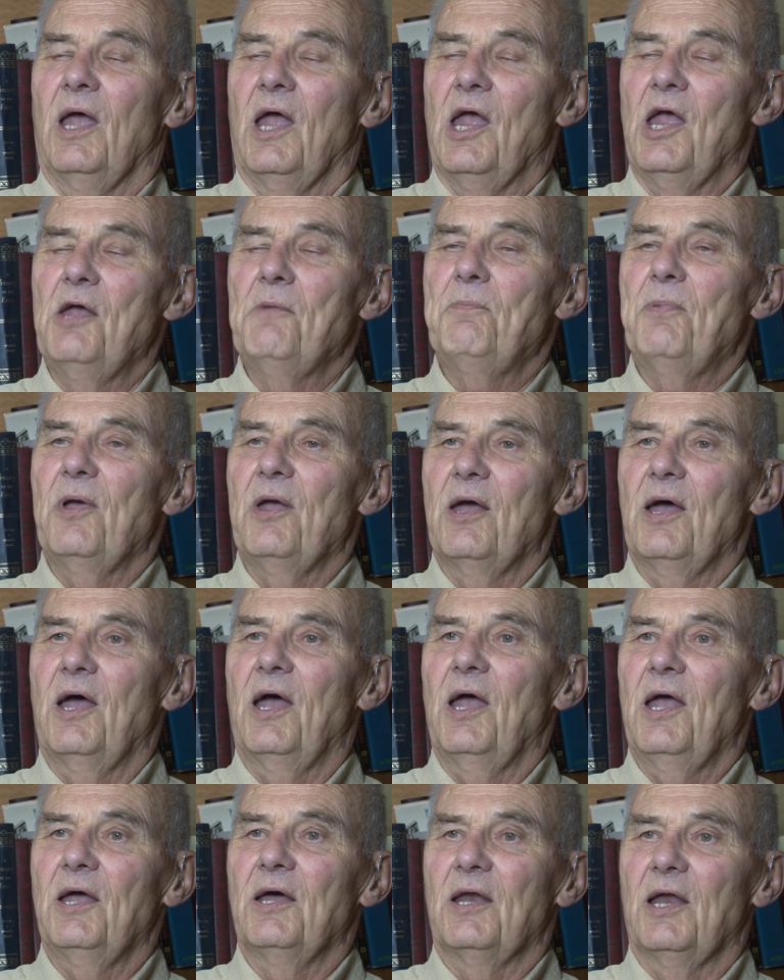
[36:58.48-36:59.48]

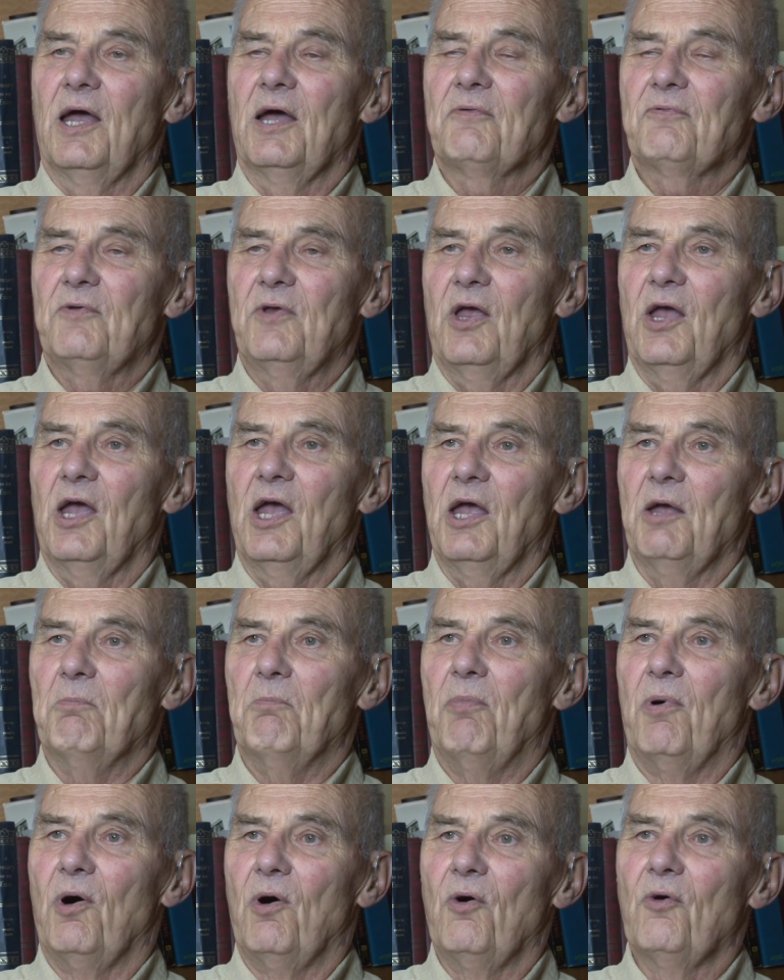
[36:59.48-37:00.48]
EPA and FDA
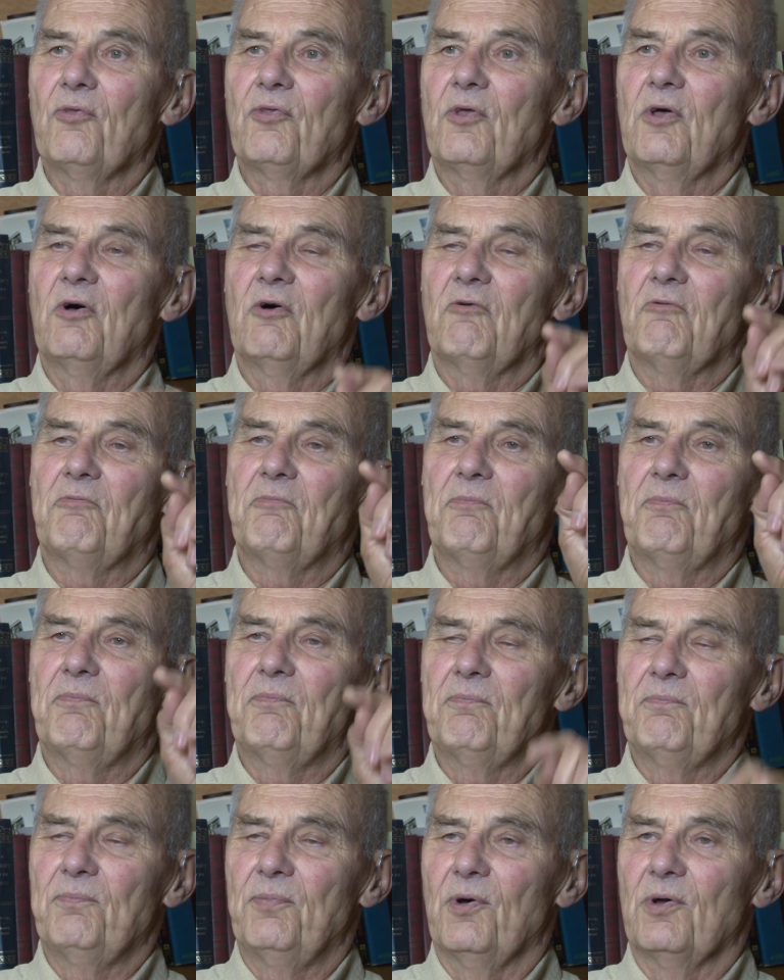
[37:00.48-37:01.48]
both have
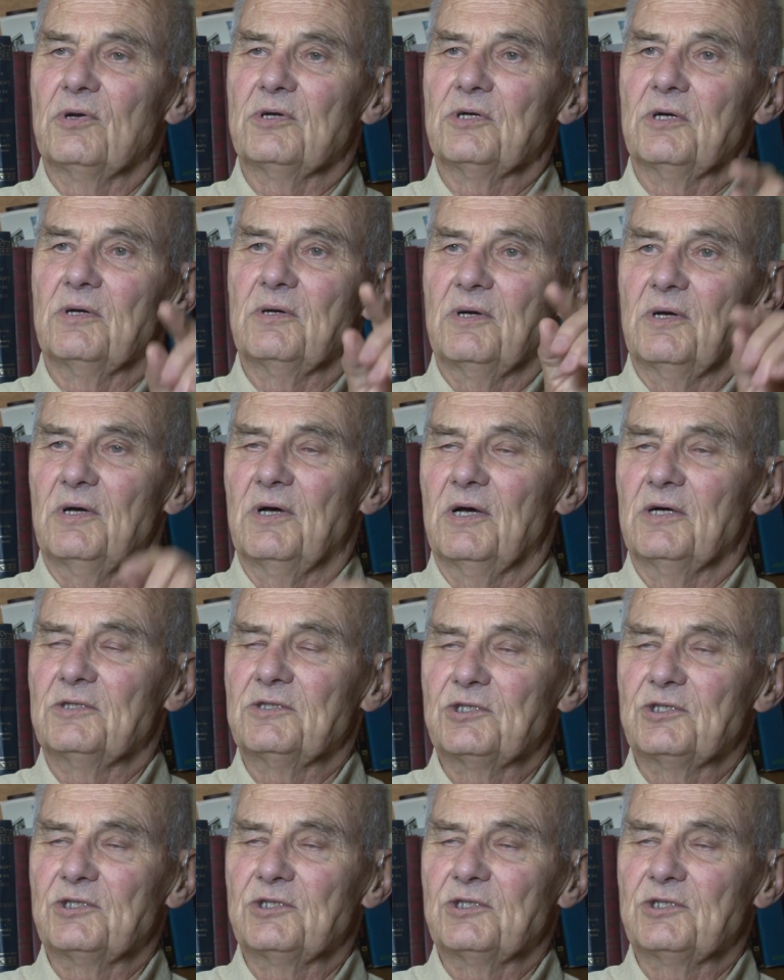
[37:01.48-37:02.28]
put a